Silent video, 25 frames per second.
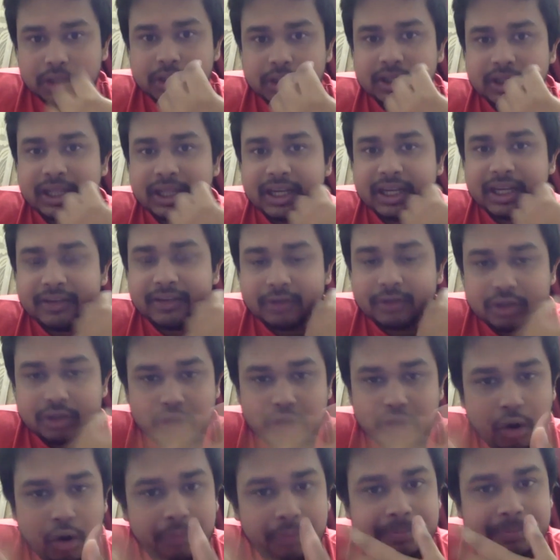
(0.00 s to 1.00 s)
they never
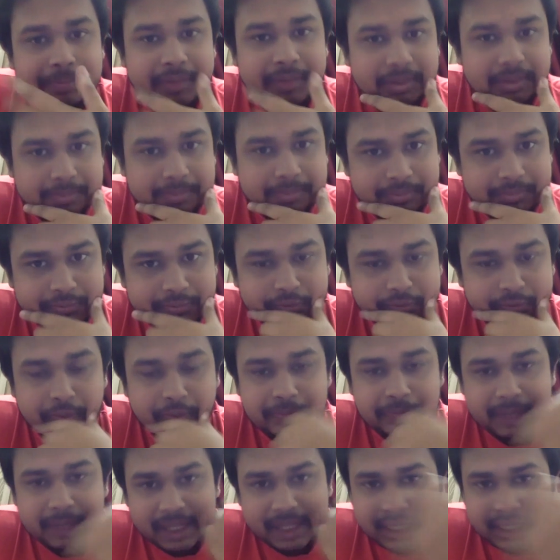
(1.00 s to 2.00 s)
stopped me for
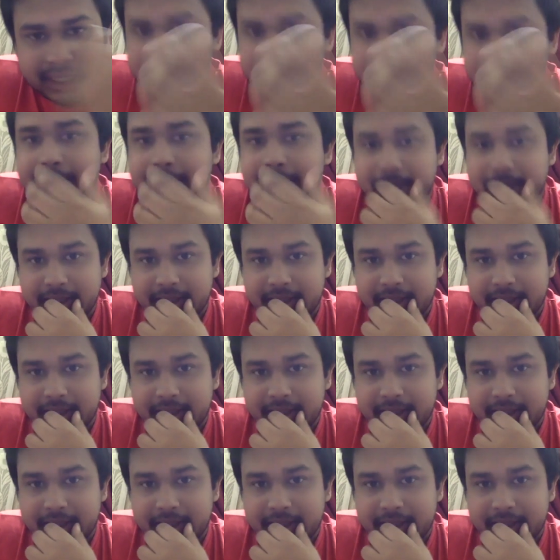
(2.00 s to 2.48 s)
playing table